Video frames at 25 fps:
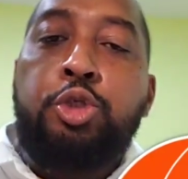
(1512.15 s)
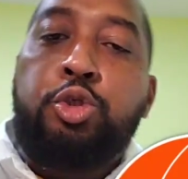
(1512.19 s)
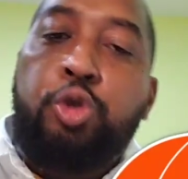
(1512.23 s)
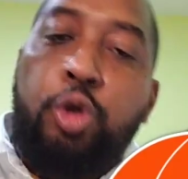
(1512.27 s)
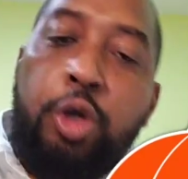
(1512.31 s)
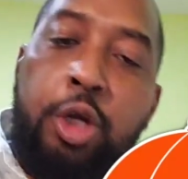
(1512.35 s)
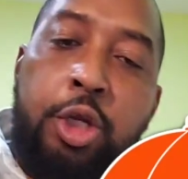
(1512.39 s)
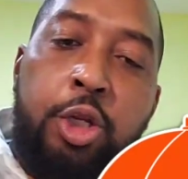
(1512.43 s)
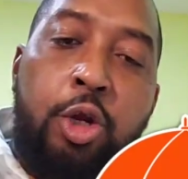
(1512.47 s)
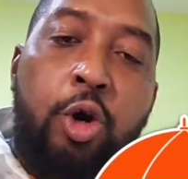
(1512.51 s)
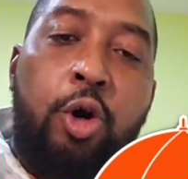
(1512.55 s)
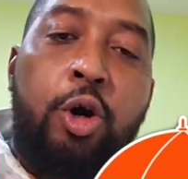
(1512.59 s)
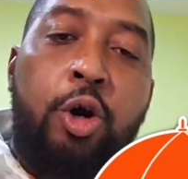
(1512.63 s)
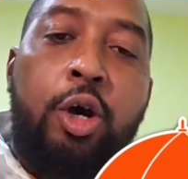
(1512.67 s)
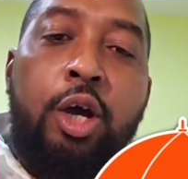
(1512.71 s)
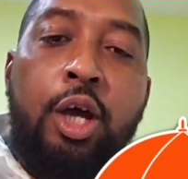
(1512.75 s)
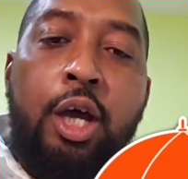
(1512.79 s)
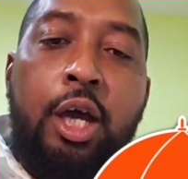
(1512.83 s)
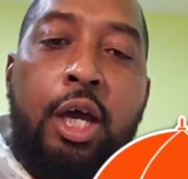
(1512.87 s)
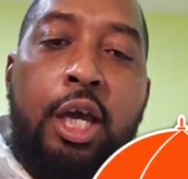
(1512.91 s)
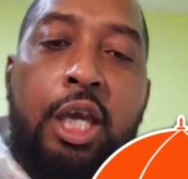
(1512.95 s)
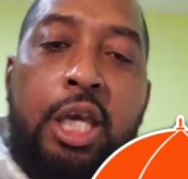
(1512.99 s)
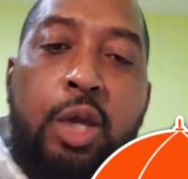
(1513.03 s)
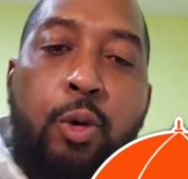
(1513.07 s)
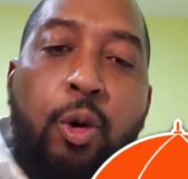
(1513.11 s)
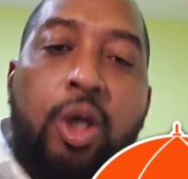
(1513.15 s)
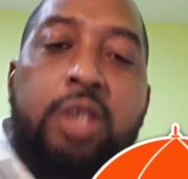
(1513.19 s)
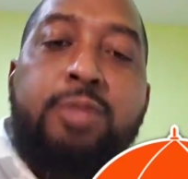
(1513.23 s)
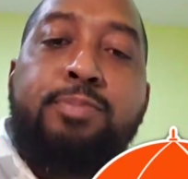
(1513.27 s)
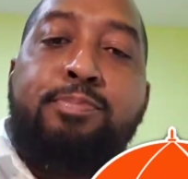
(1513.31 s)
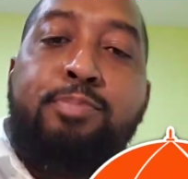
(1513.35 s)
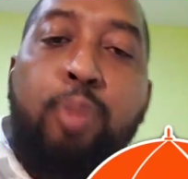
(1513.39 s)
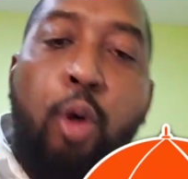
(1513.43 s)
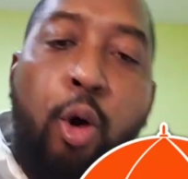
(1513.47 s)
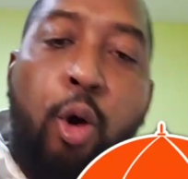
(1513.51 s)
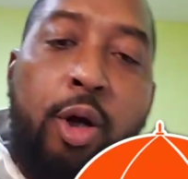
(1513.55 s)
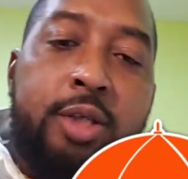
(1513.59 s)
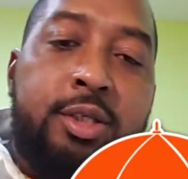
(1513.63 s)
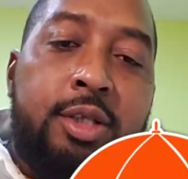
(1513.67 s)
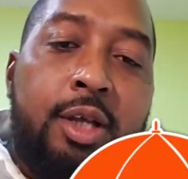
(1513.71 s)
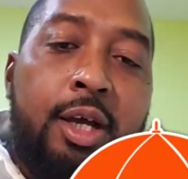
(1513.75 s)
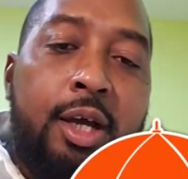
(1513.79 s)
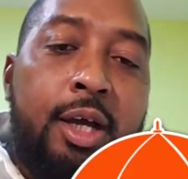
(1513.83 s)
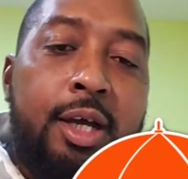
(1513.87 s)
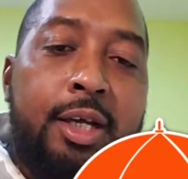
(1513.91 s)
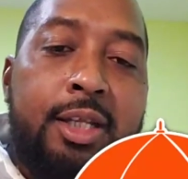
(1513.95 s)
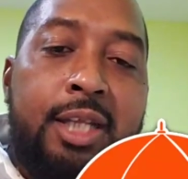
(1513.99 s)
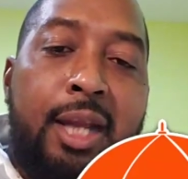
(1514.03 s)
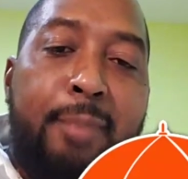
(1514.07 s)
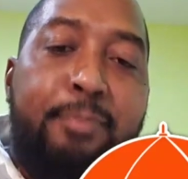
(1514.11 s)
do you know he was
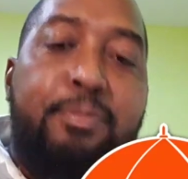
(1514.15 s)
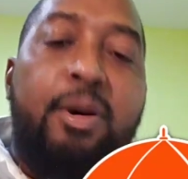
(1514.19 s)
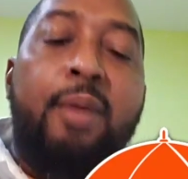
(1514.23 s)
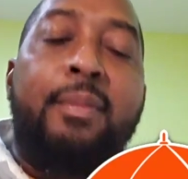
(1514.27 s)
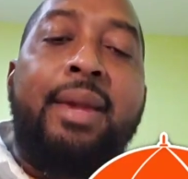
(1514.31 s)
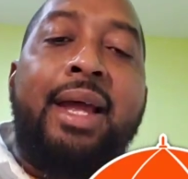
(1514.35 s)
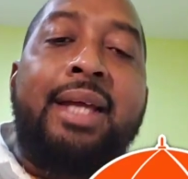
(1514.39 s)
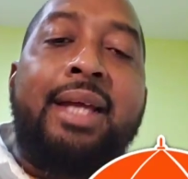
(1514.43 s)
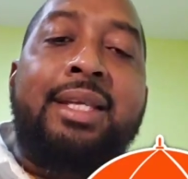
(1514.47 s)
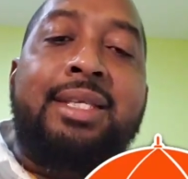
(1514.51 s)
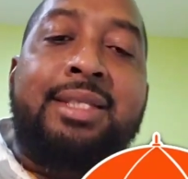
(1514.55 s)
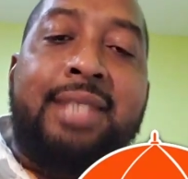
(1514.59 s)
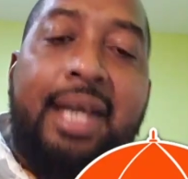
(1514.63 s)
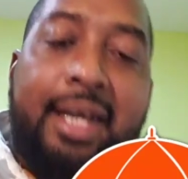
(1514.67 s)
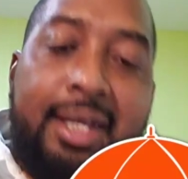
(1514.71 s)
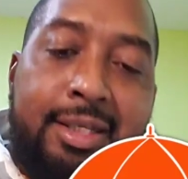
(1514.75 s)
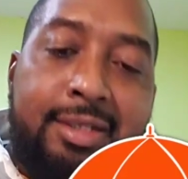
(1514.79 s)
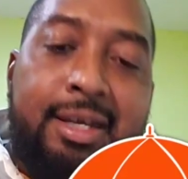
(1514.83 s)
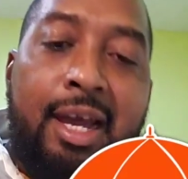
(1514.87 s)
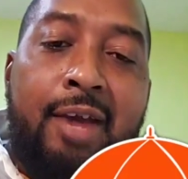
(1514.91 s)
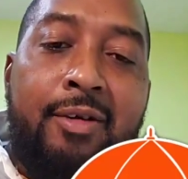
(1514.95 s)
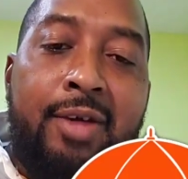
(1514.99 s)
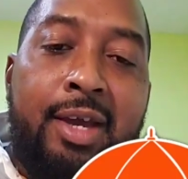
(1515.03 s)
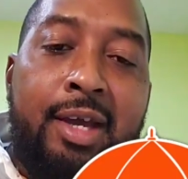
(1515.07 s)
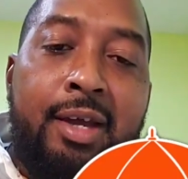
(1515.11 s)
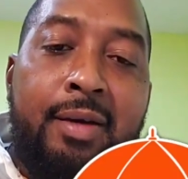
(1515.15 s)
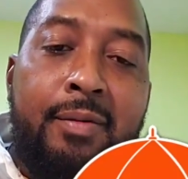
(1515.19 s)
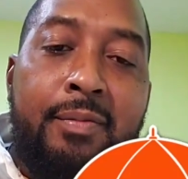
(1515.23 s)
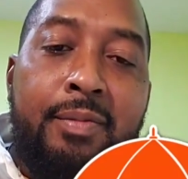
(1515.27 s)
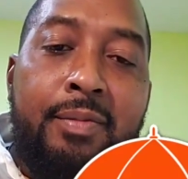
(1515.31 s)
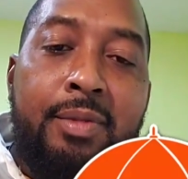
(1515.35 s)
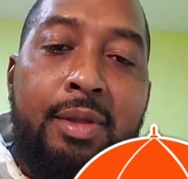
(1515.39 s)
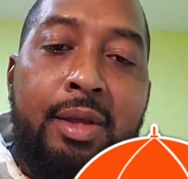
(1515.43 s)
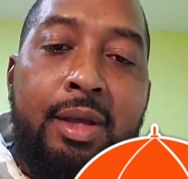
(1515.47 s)
both the permanent secretary